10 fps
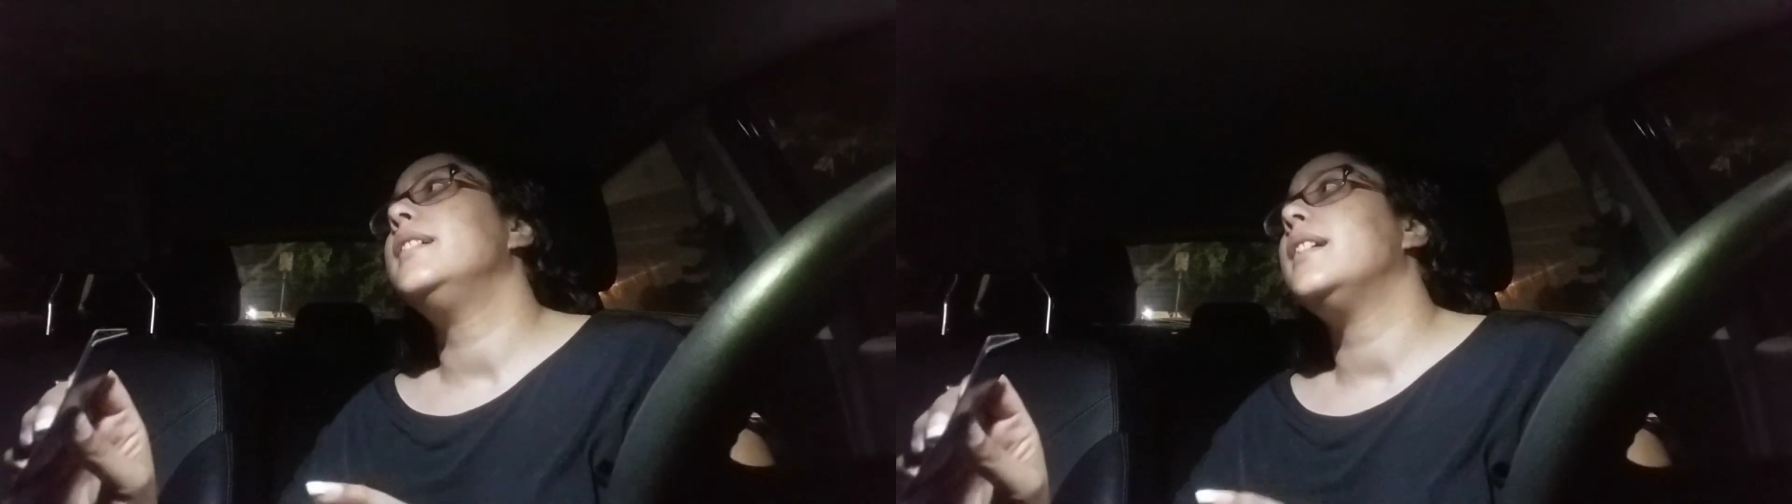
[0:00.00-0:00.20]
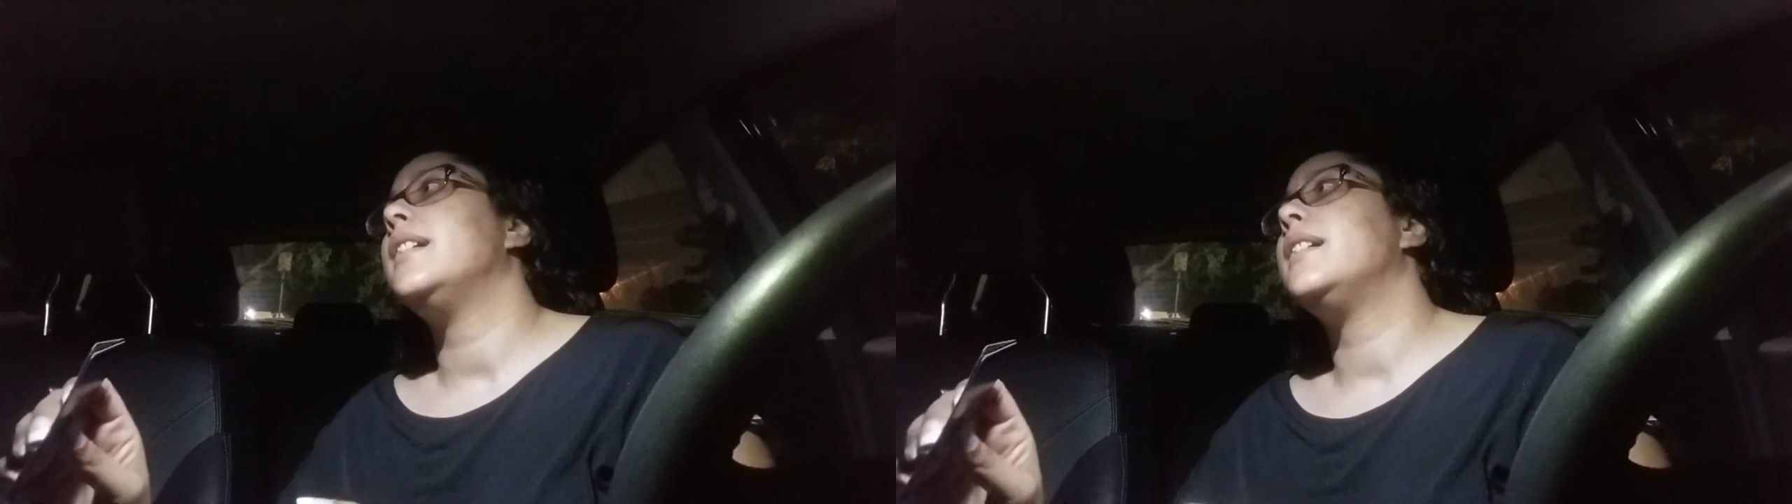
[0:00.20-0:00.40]

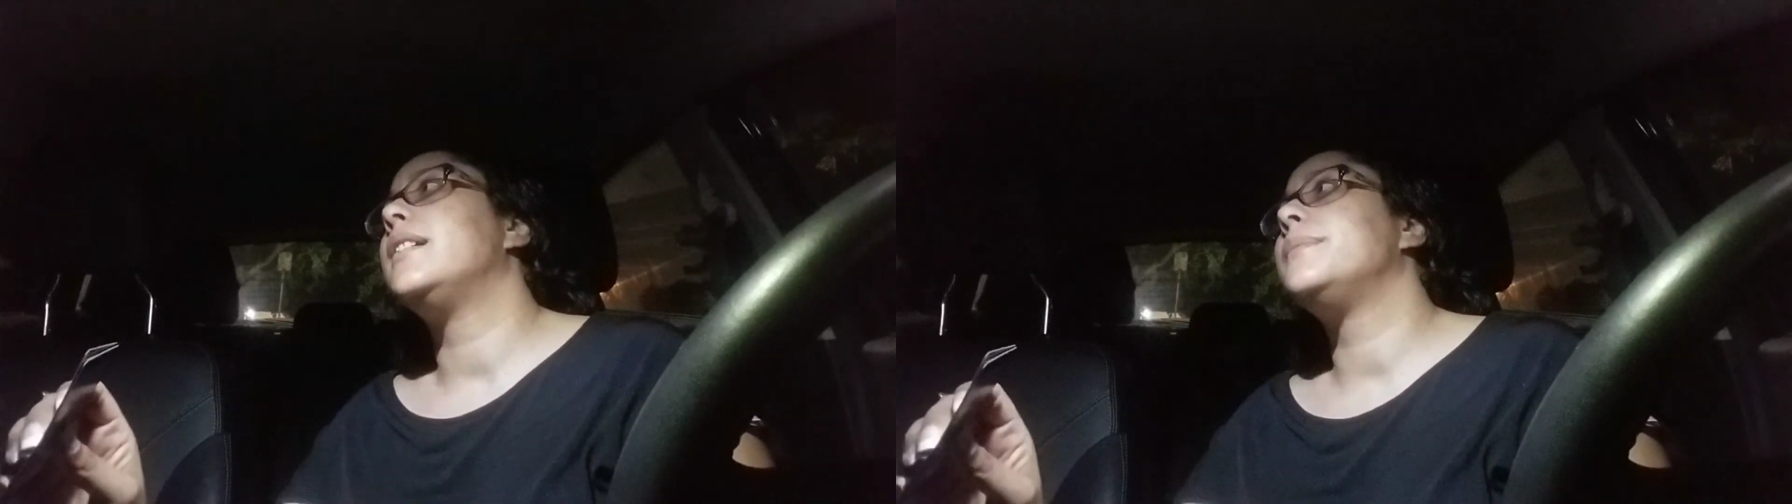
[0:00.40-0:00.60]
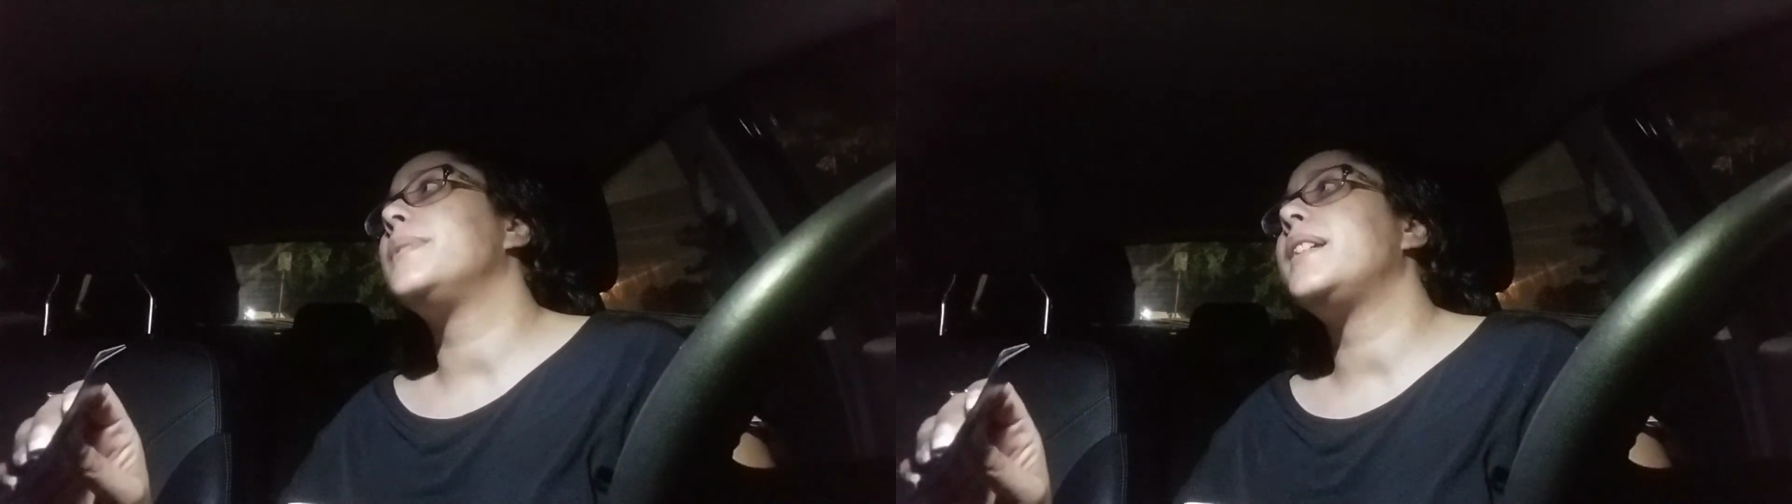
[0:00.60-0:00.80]

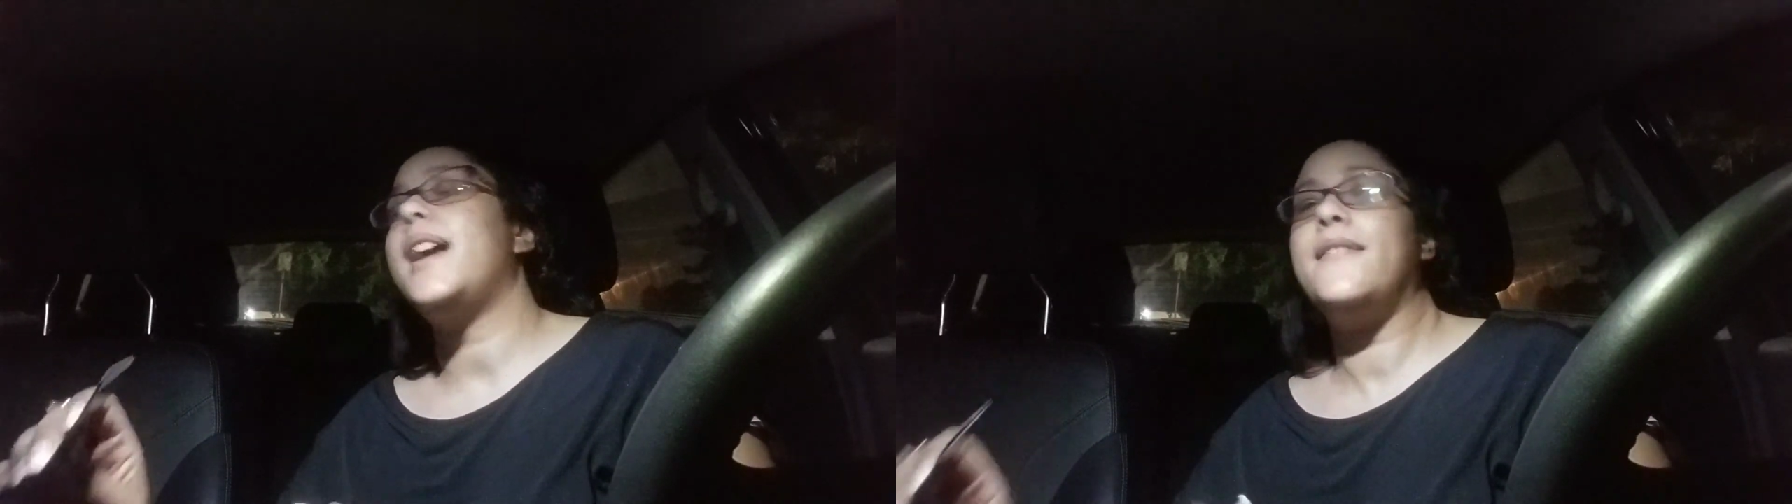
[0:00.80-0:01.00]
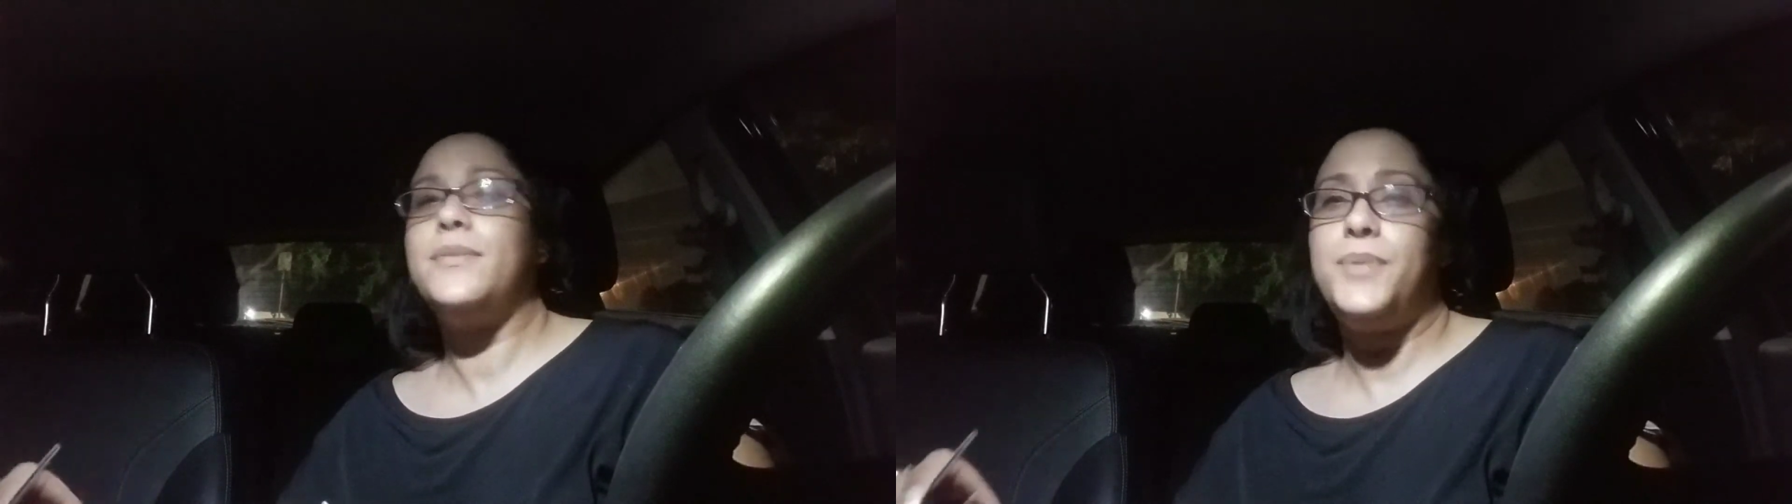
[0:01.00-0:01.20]
and
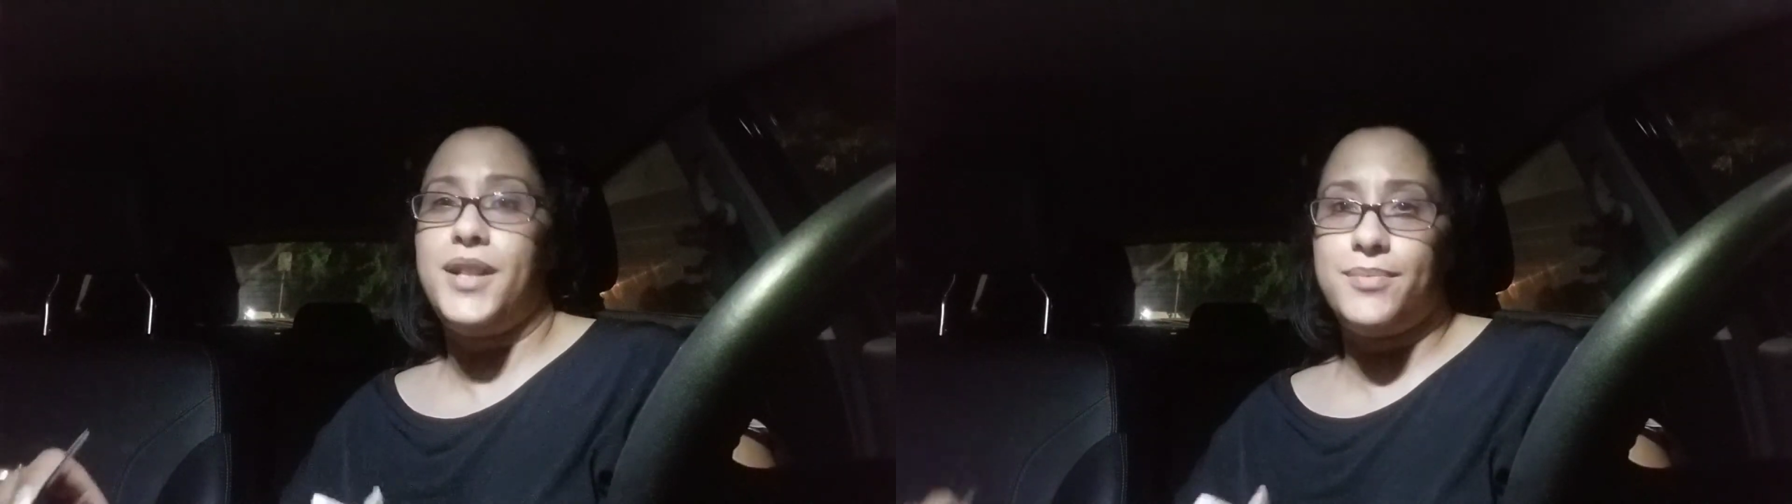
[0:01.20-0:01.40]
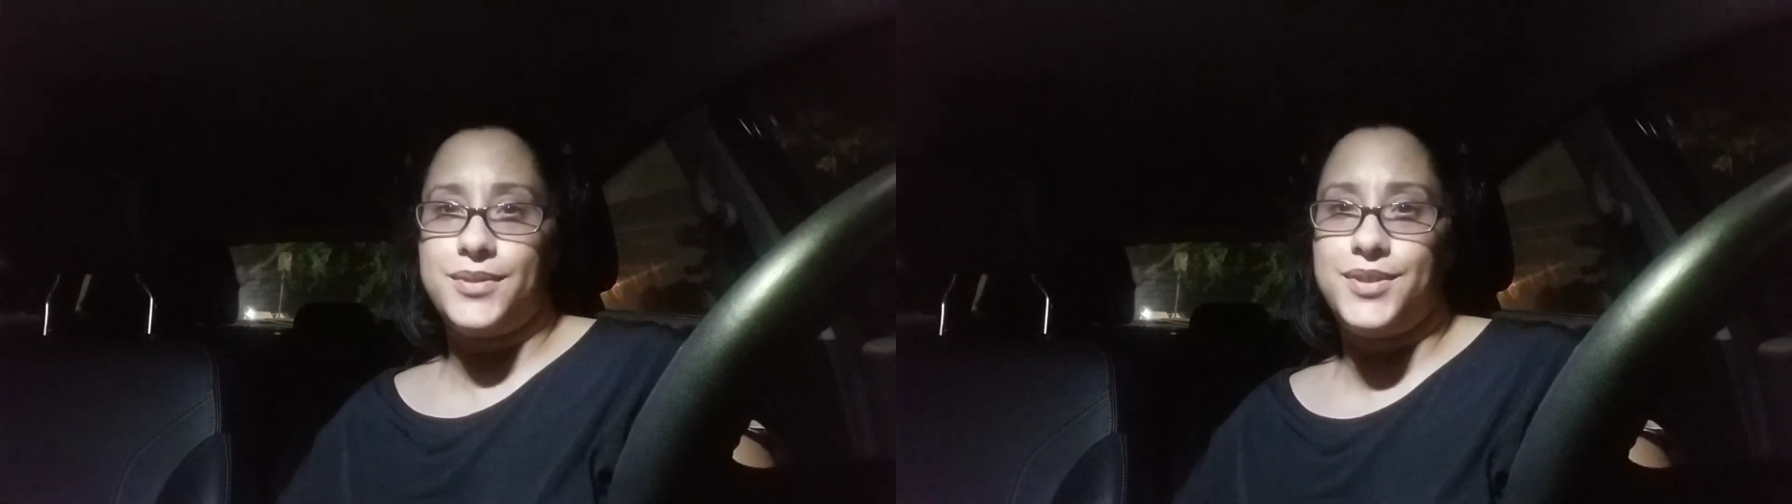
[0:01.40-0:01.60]
haven't been
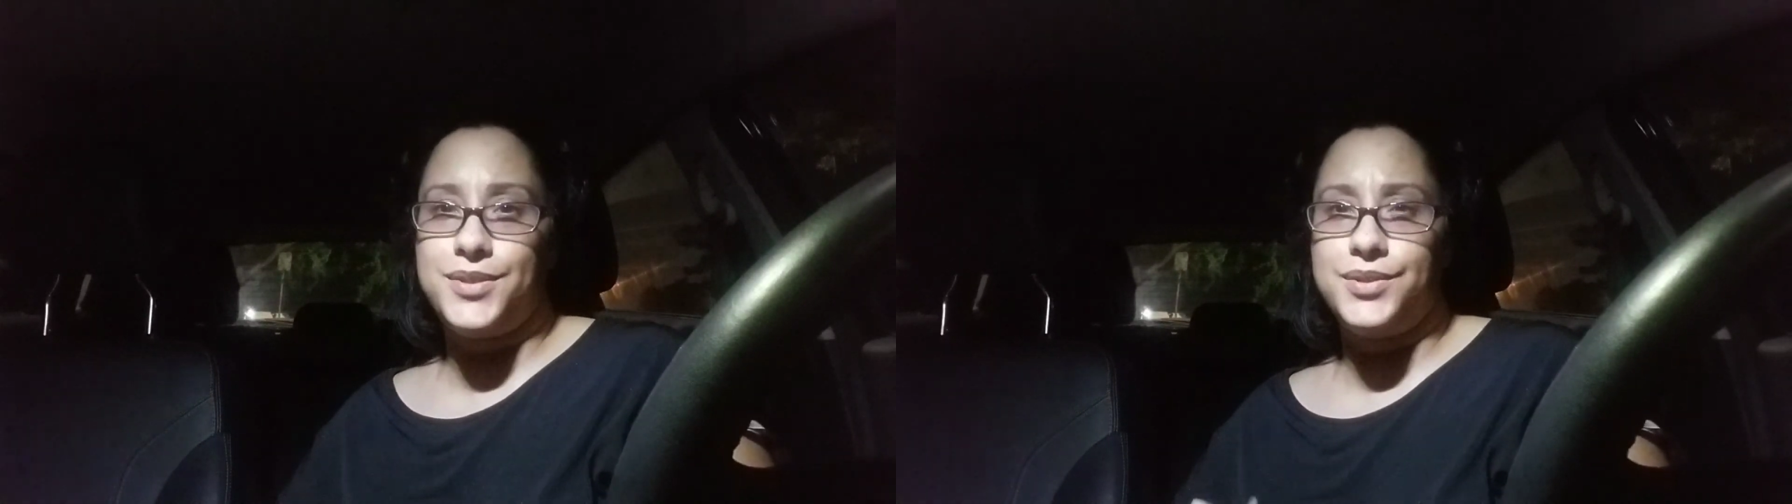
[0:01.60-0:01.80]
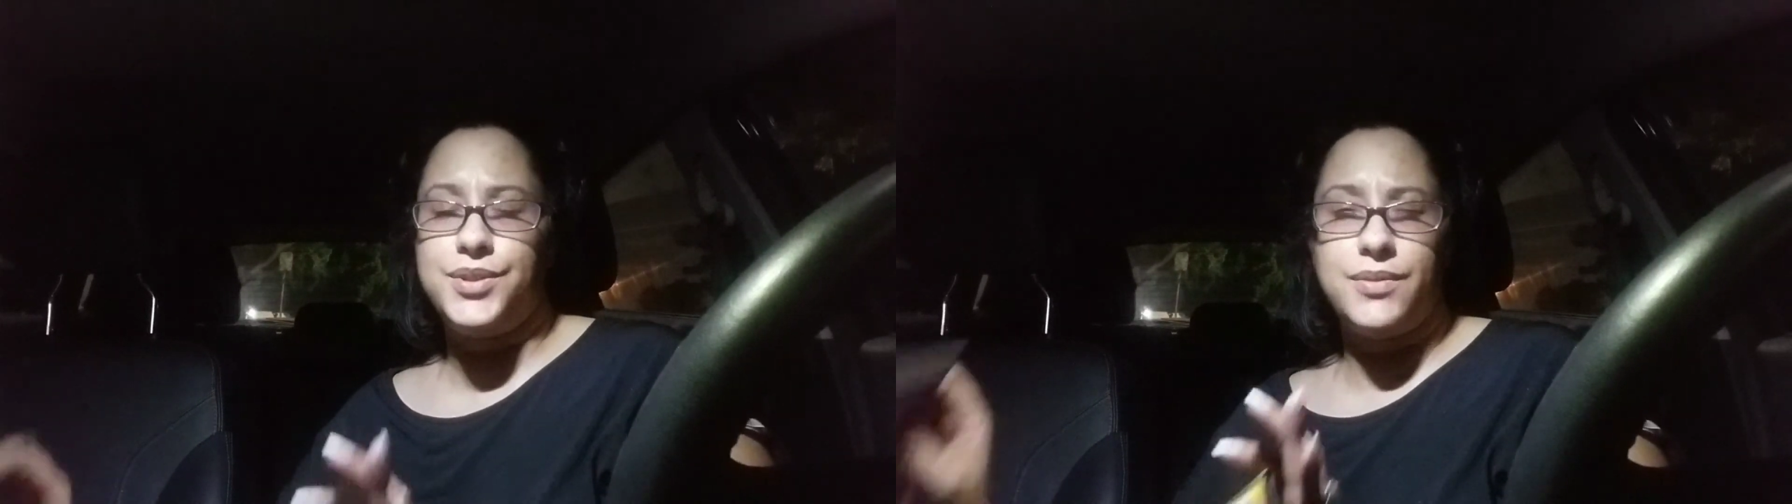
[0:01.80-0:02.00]
able
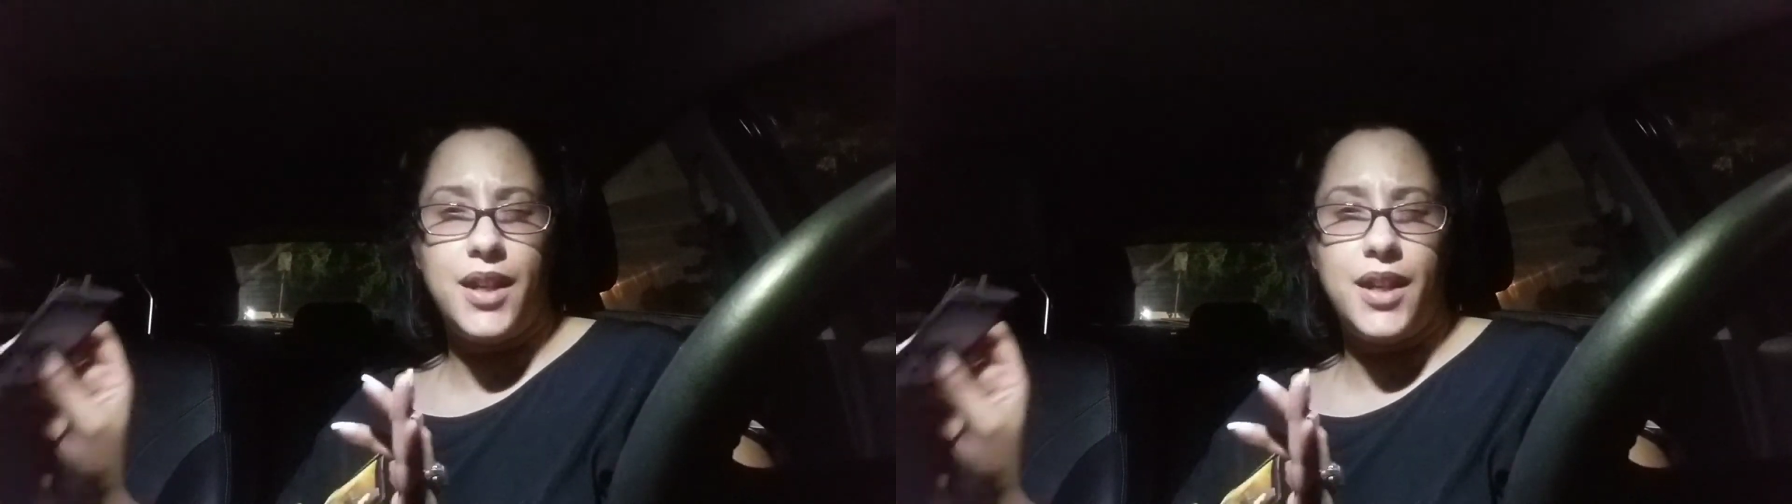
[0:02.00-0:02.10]
to do